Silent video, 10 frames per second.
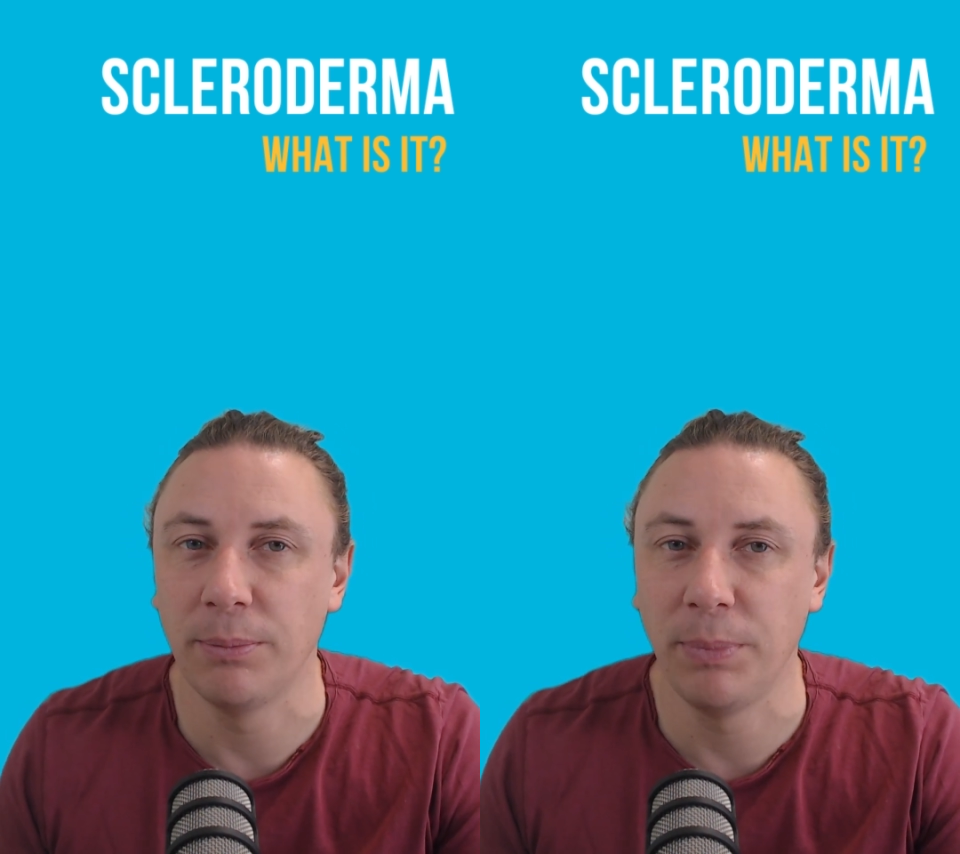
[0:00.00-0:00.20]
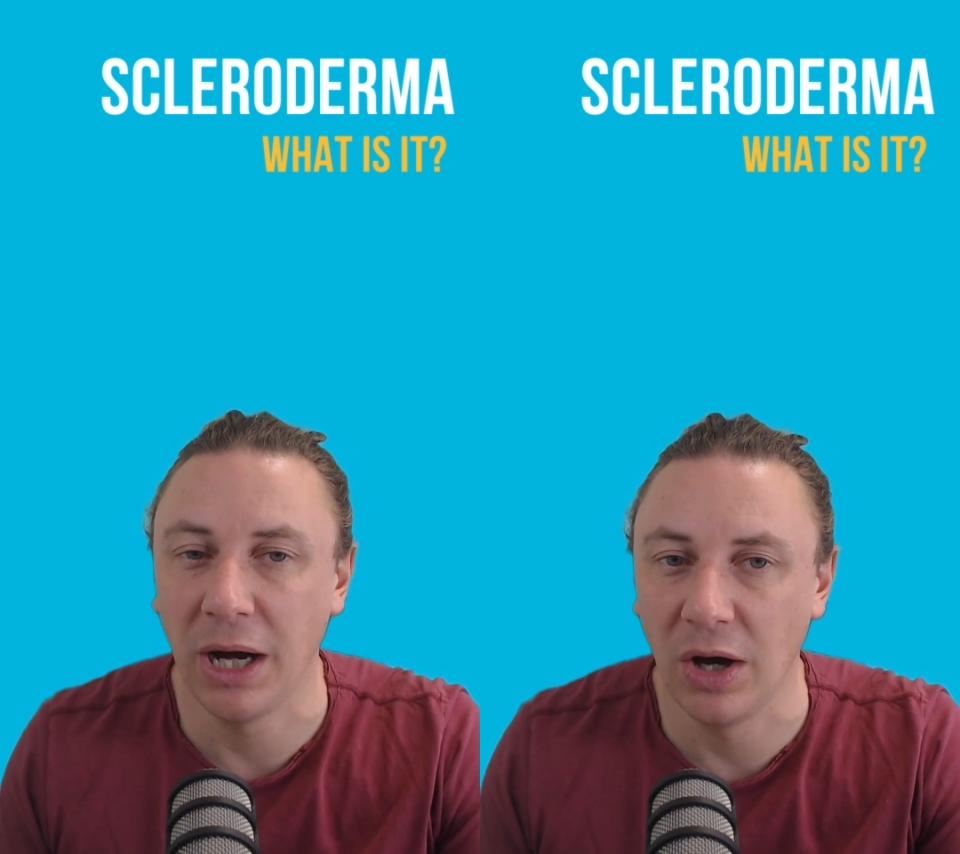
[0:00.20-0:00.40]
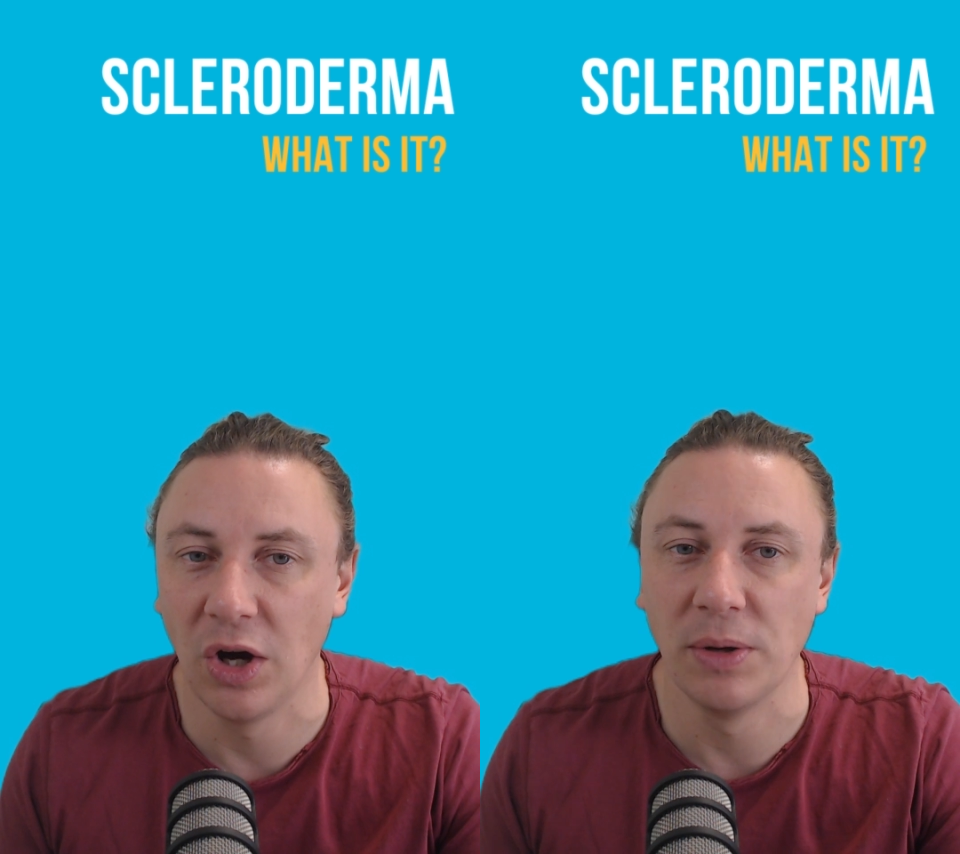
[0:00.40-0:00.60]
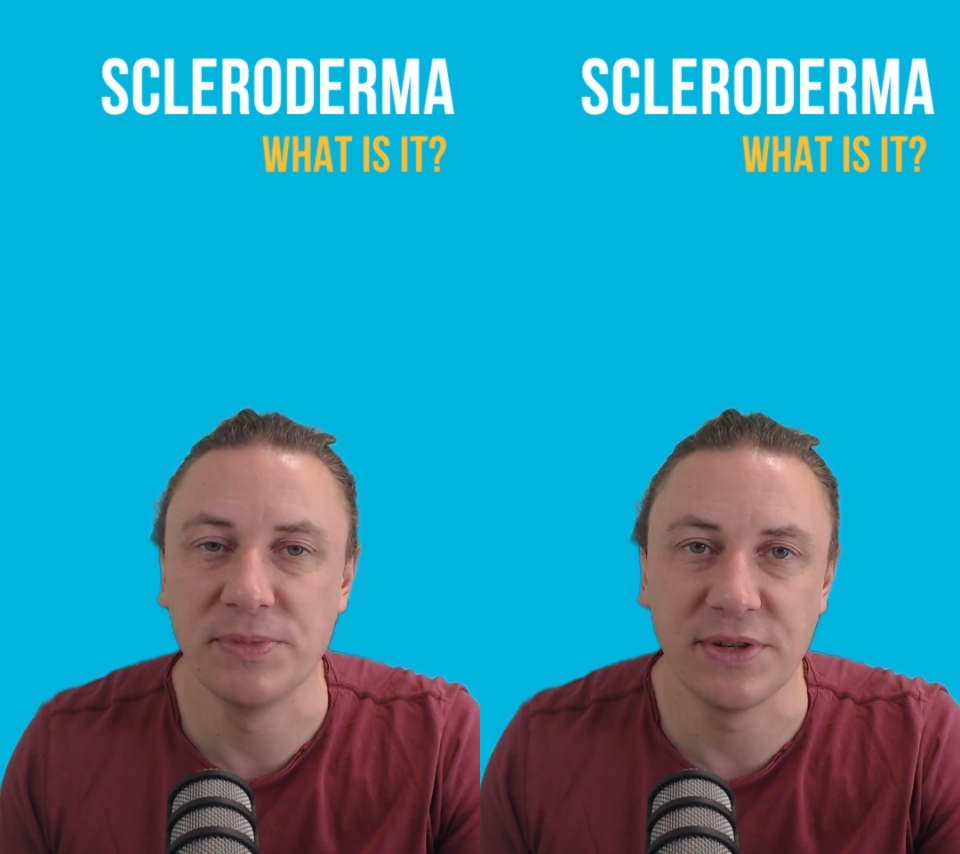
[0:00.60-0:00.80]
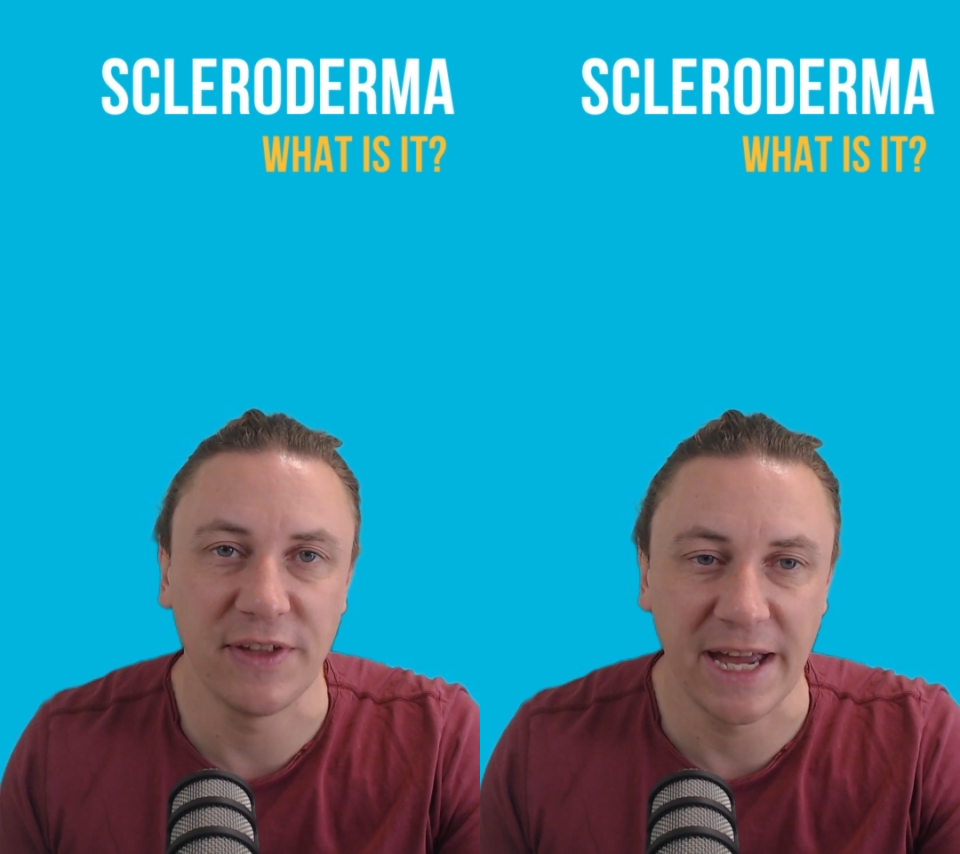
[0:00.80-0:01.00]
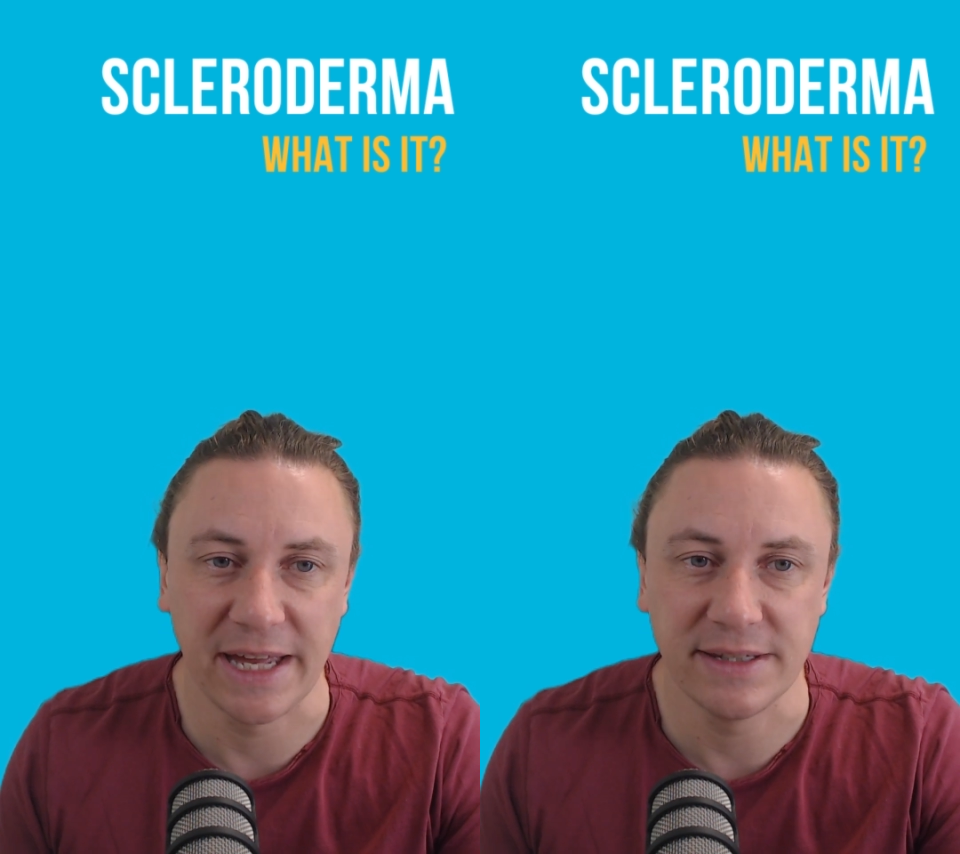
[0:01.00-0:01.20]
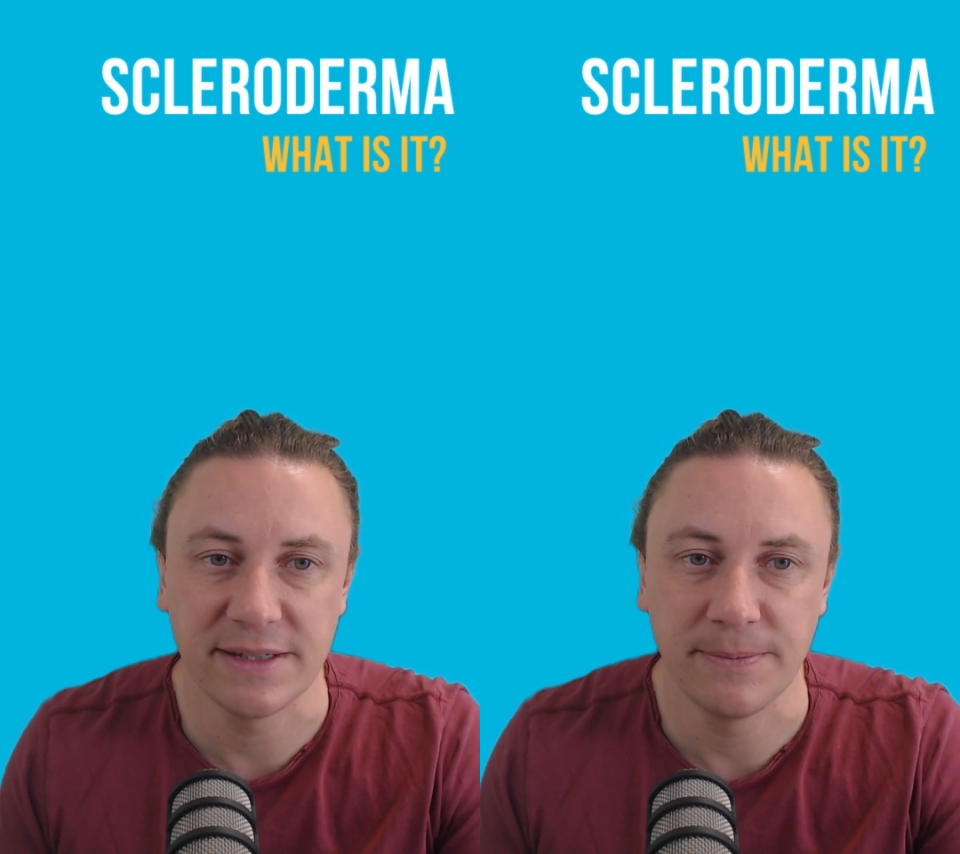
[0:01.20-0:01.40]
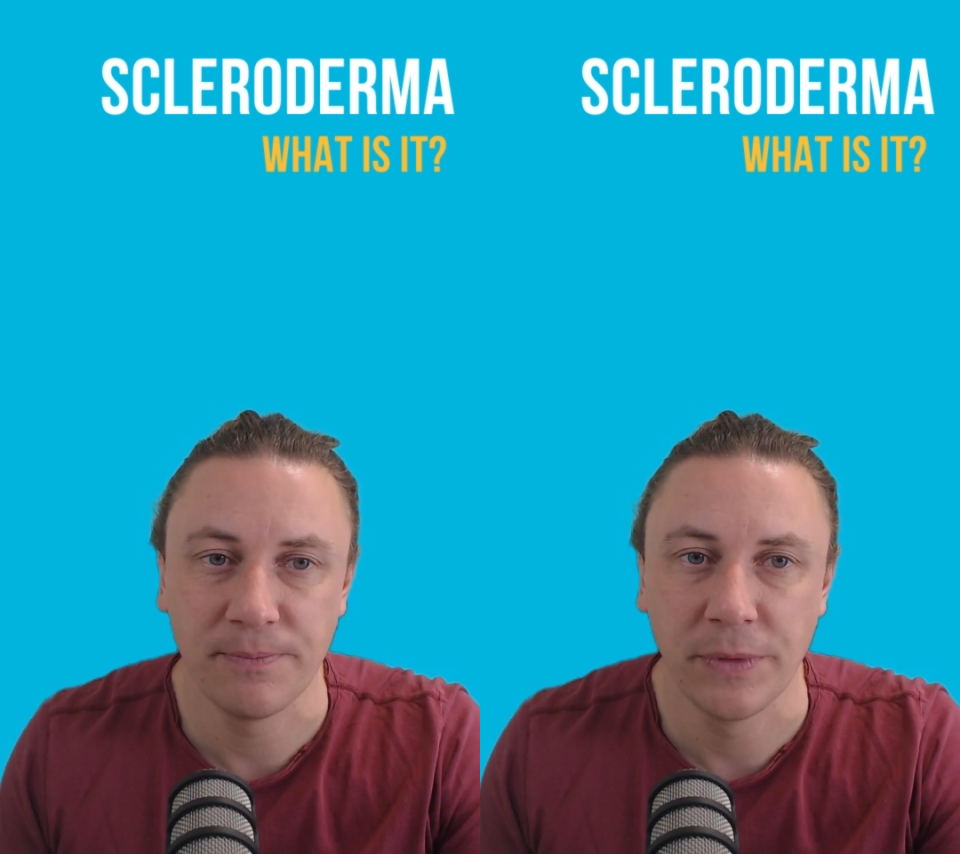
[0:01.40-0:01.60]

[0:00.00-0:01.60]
palms of the hands.